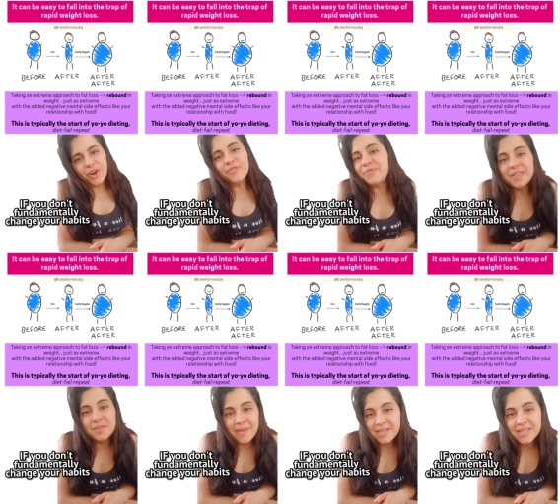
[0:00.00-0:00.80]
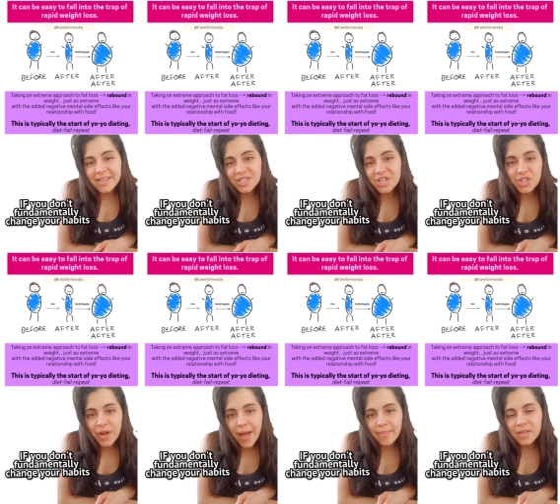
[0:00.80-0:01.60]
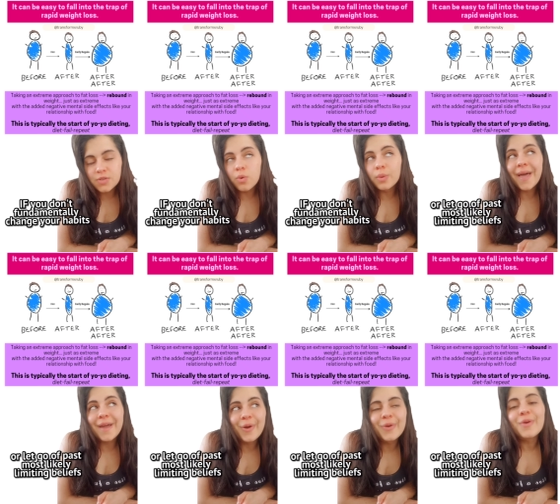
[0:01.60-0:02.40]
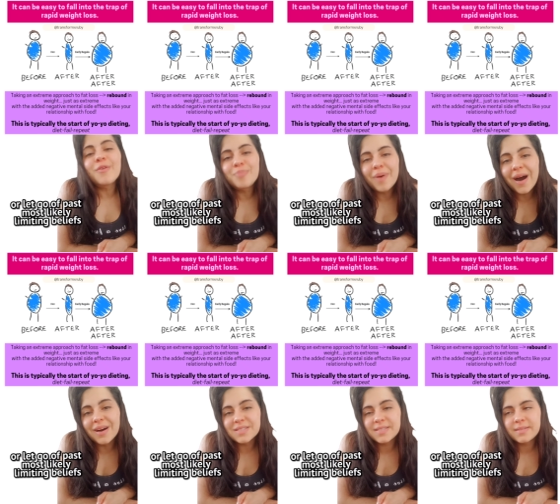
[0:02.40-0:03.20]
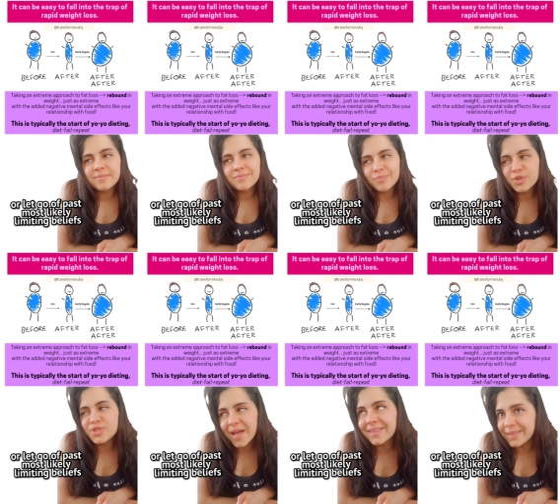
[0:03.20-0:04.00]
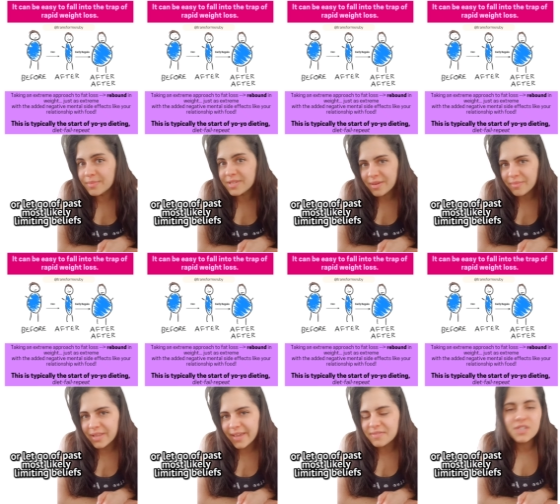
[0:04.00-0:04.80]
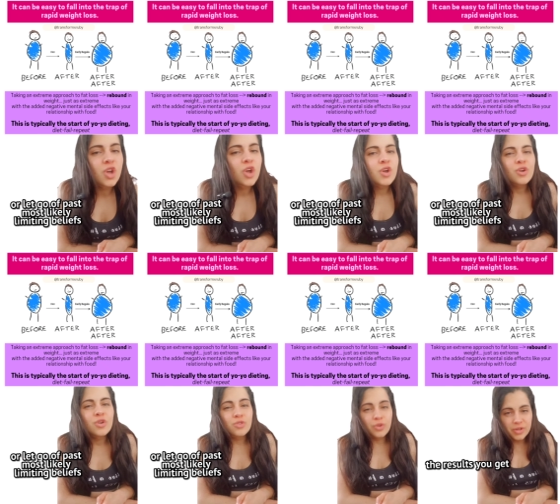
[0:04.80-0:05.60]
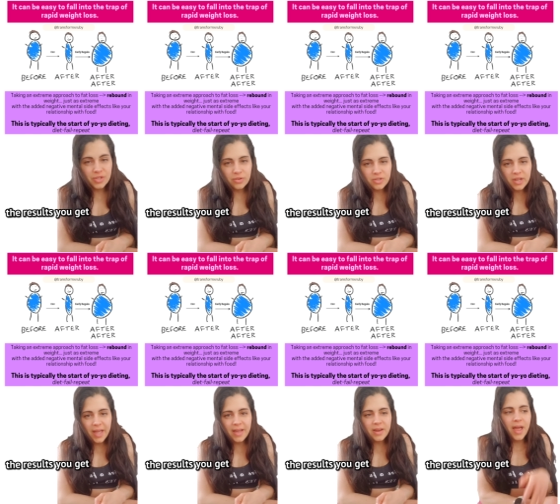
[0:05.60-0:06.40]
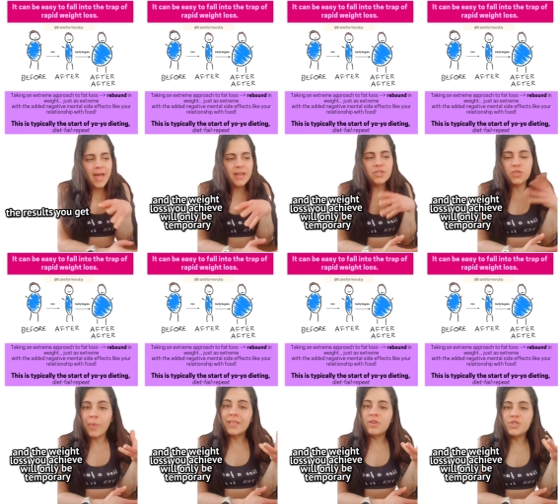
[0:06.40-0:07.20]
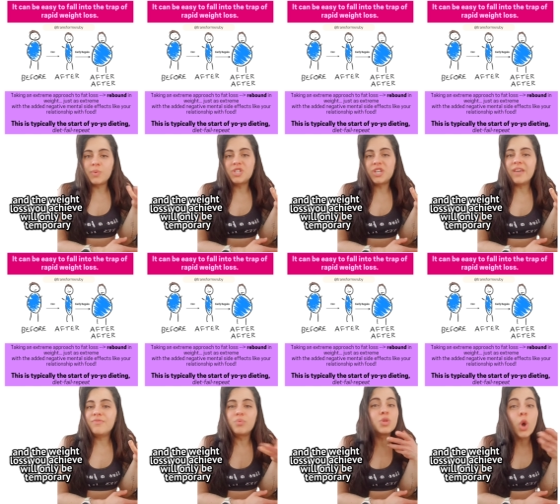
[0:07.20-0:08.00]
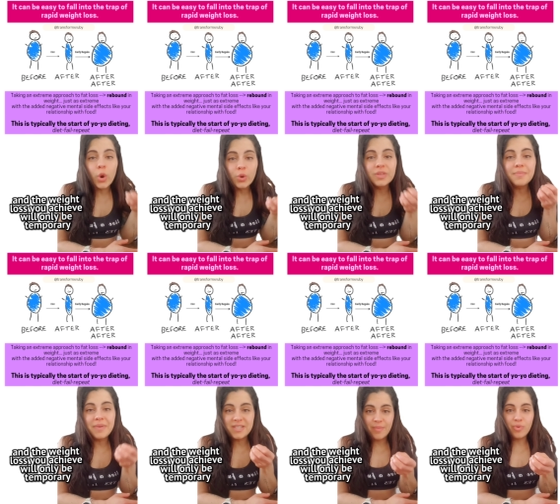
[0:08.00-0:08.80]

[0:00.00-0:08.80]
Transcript: you don't fundamentally change your habits or let go of past, most likely limiting beliefs, the results you get and the weight loss you achieve will only be